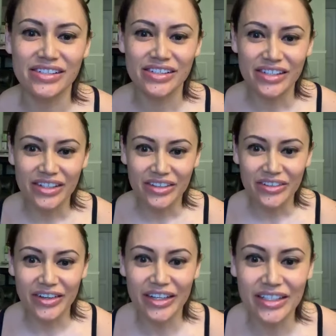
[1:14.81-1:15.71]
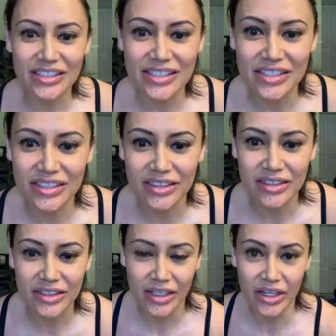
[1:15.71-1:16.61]
Alright,
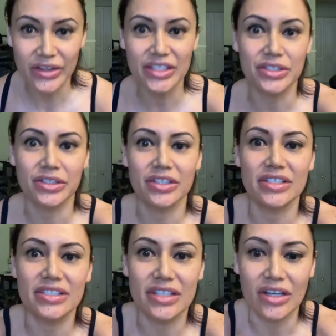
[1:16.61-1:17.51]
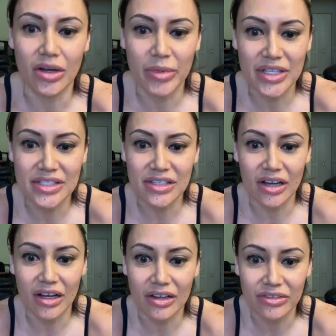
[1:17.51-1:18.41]
how do I turn these comments
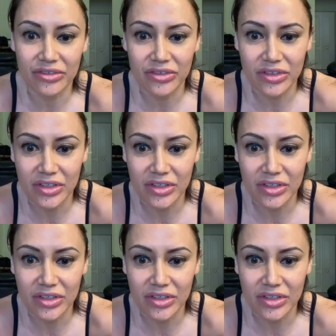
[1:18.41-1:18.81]
off?